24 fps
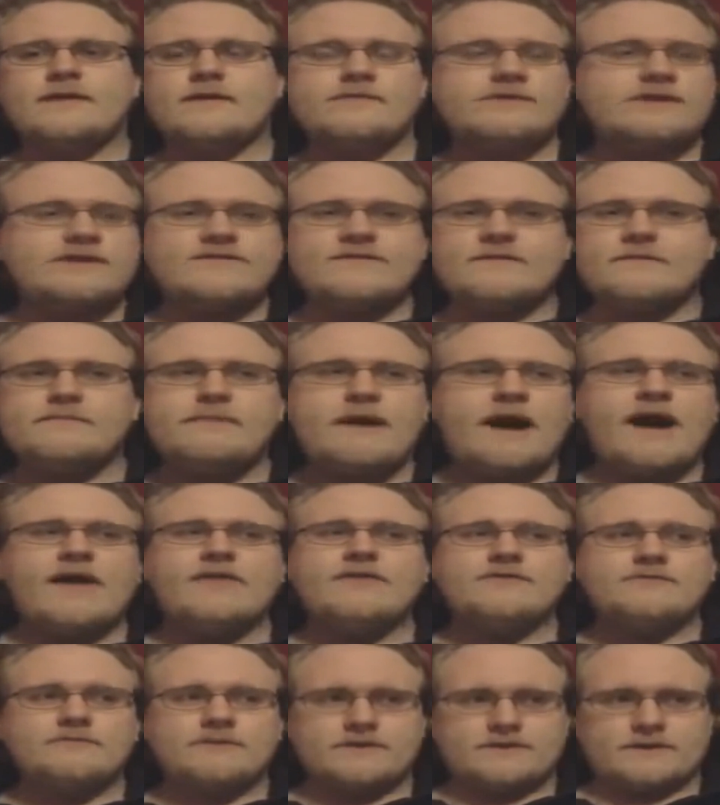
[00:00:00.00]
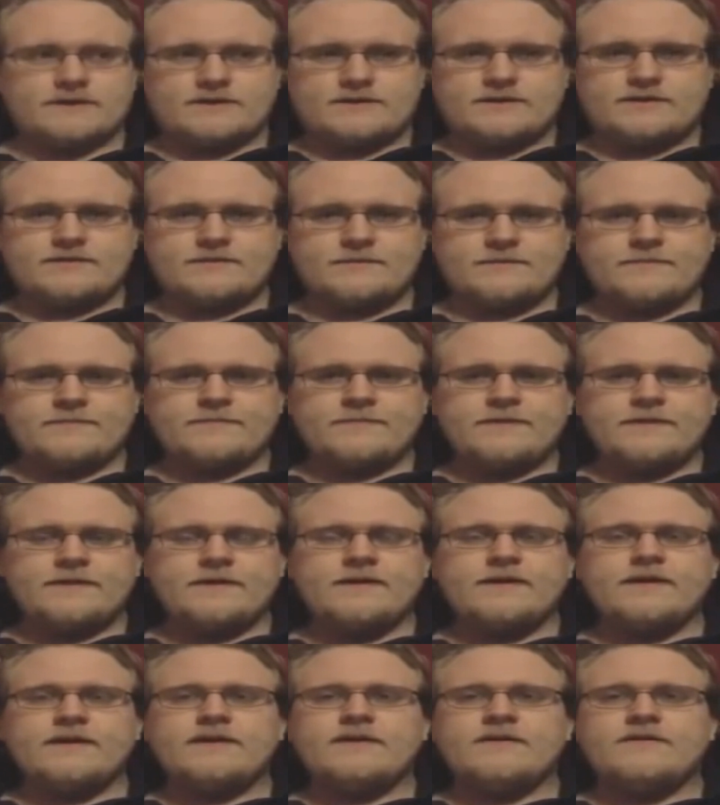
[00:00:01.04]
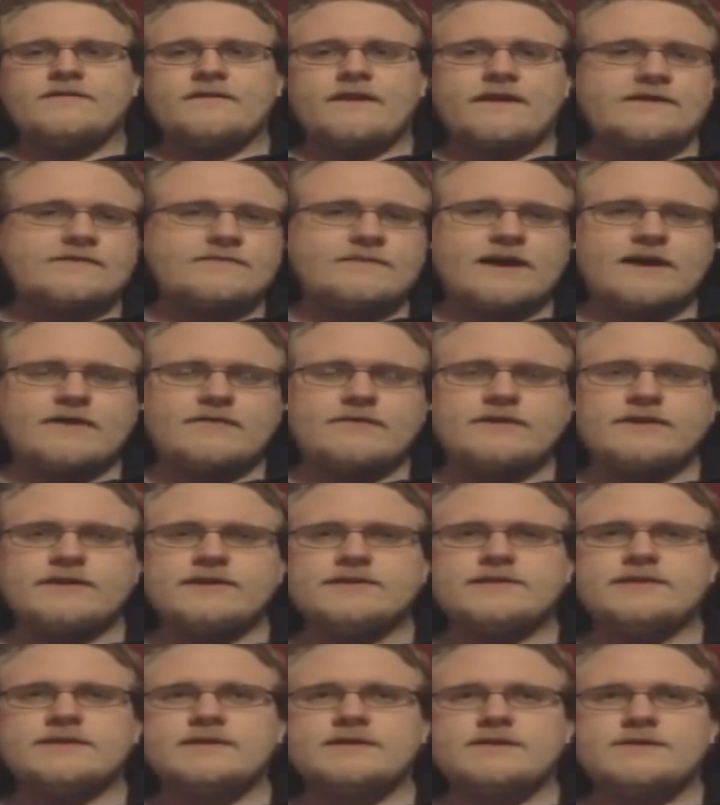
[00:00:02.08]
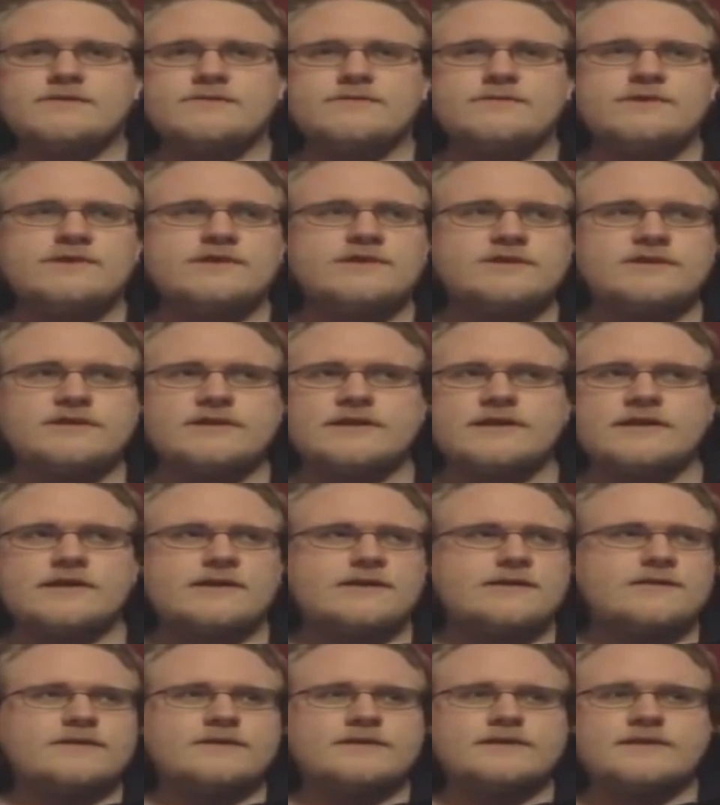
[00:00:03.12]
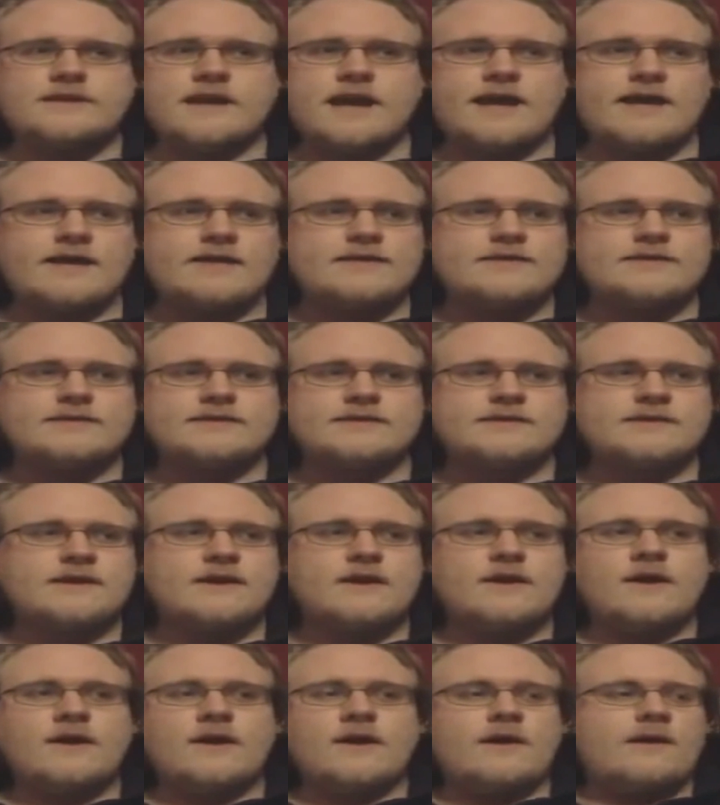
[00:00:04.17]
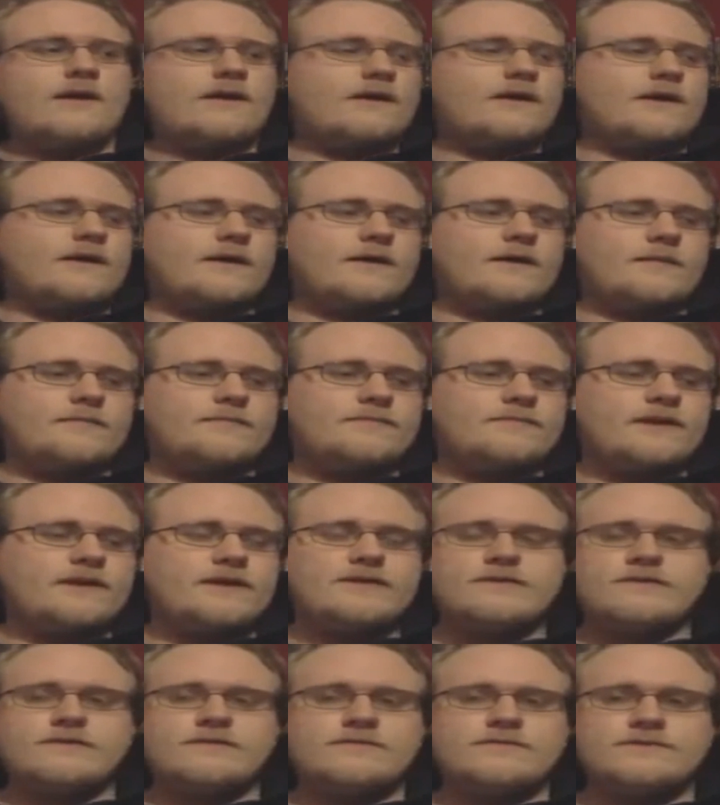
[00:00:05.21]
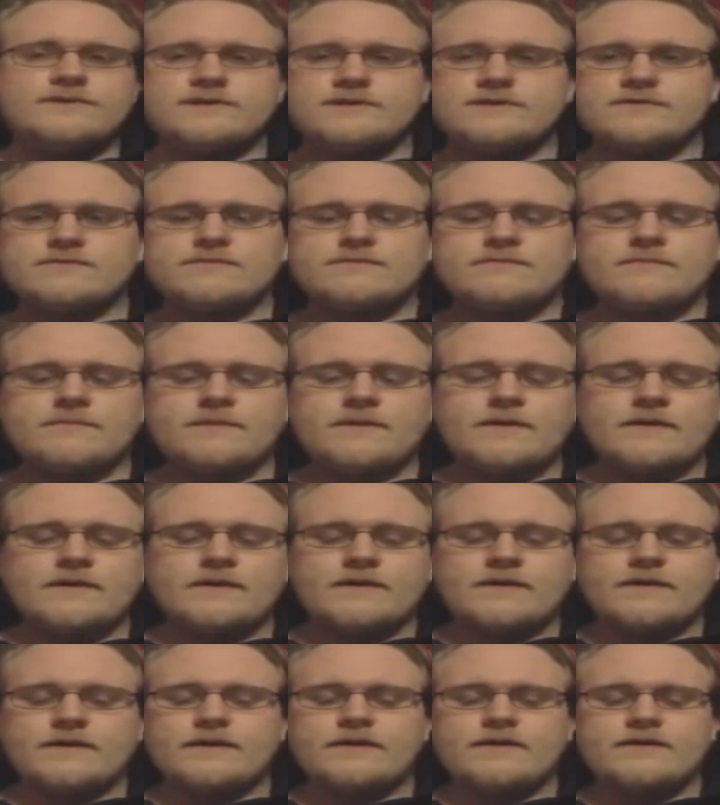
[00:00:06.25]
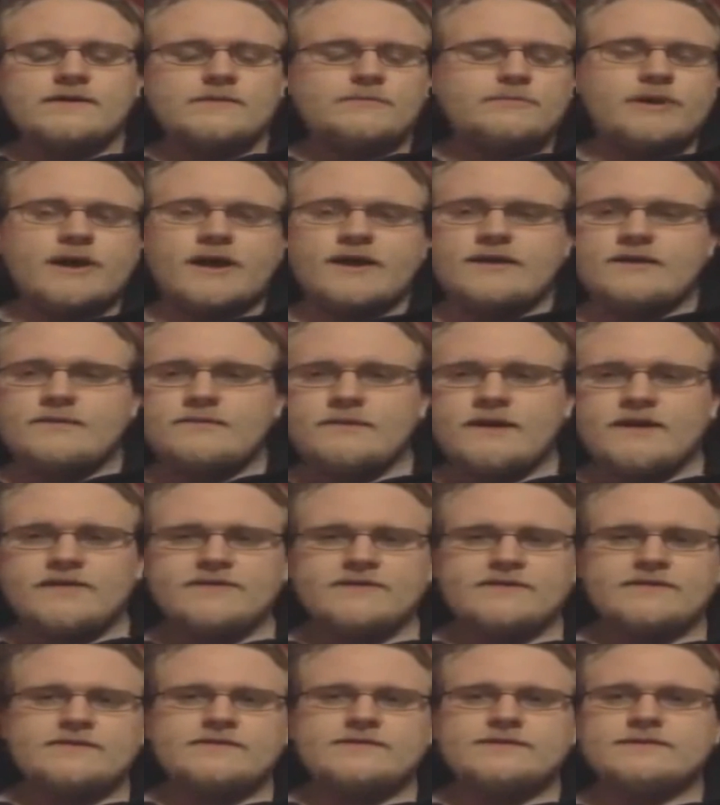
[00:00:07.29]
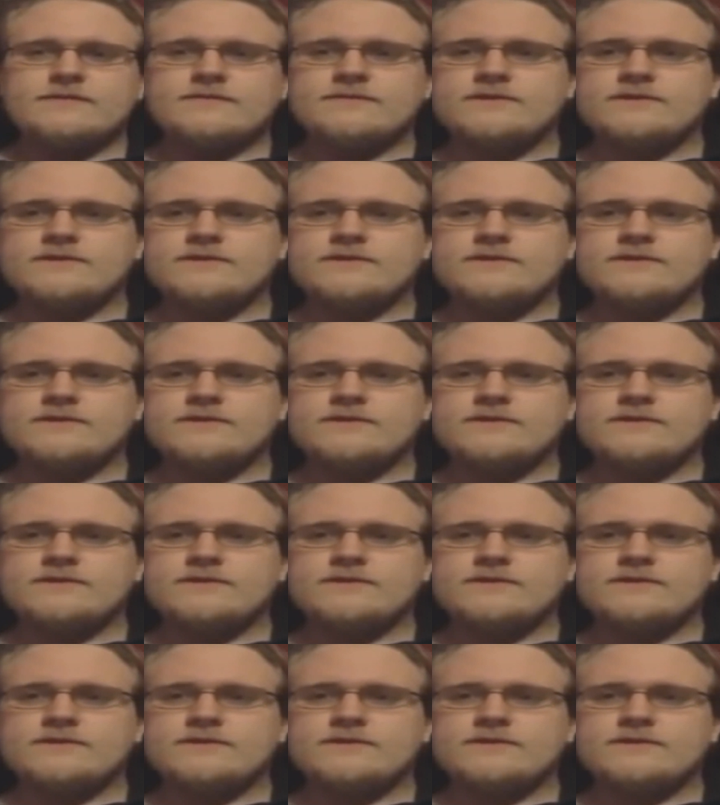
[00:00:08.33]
They wouldn't even bother with it. The fact of the matter is that usually the dates, they use independent methods.